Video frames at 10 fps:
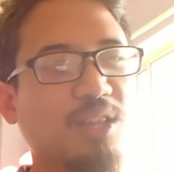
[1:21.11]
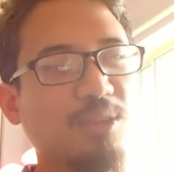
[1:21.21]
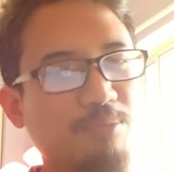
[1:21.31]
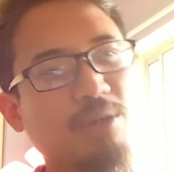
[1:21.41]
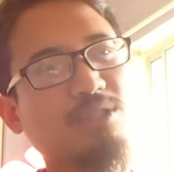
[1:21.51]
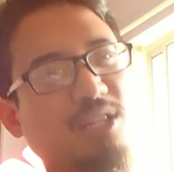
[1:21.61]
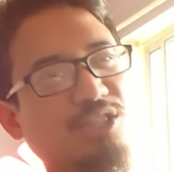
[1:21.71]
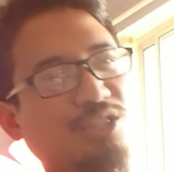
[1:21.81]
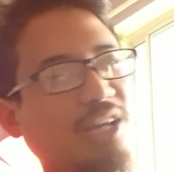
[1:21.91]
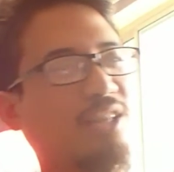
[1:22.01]
The bills had a
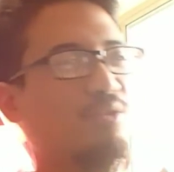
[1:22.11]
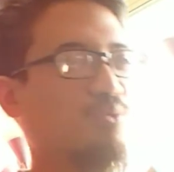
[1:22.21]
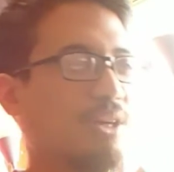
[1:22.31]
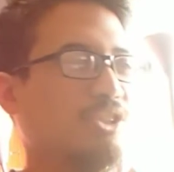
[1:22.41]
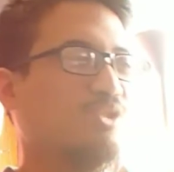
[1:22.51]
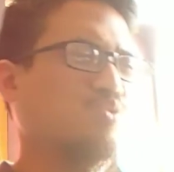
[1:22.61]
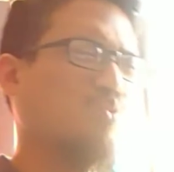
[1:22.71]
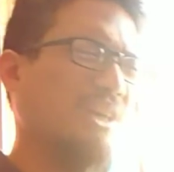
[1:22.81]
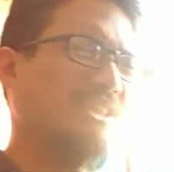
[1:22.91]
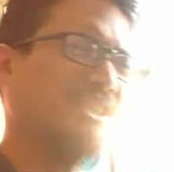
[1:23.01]
slightly
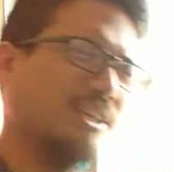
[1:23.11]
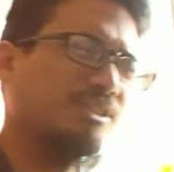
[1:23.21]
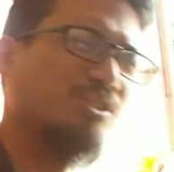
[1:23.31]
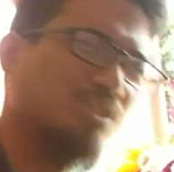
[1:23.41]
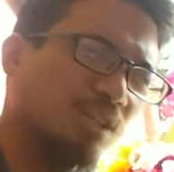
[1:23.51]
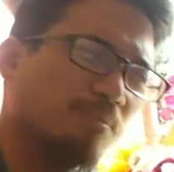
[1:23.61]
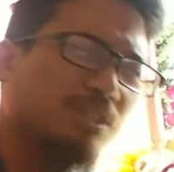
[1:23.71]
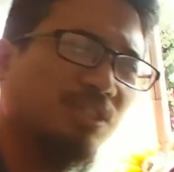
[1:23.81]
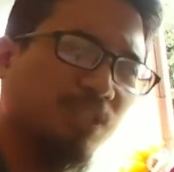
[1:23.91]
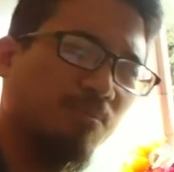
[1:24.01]
reddish-white tinge to them,
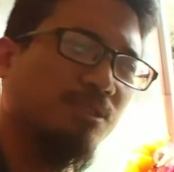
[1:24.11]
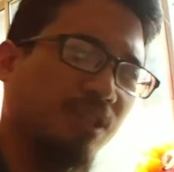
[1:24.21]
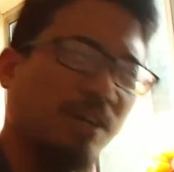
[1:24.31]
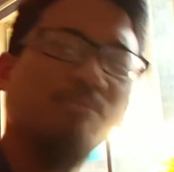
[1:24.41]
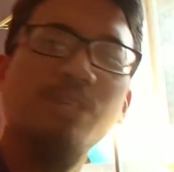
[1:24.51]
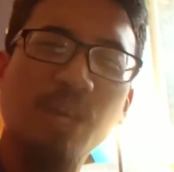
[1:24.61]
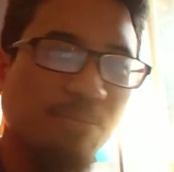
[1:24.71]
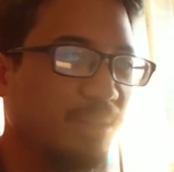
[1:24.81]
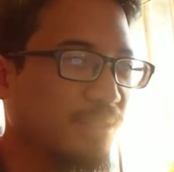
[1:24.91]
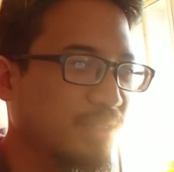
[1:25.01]
as sometimes
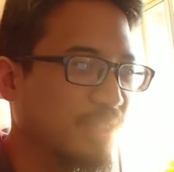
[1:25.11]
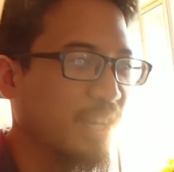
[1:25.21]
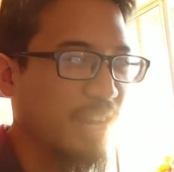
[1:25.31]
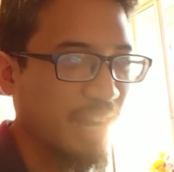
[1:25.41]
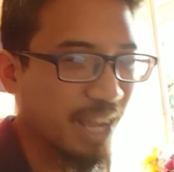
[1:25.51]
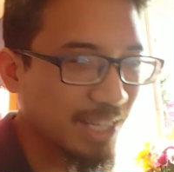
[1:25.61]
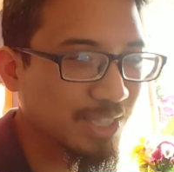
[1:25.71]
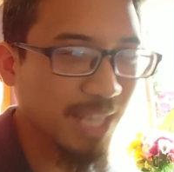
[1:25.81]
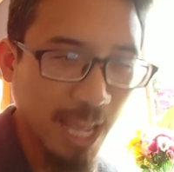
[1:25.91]
happens. I asked the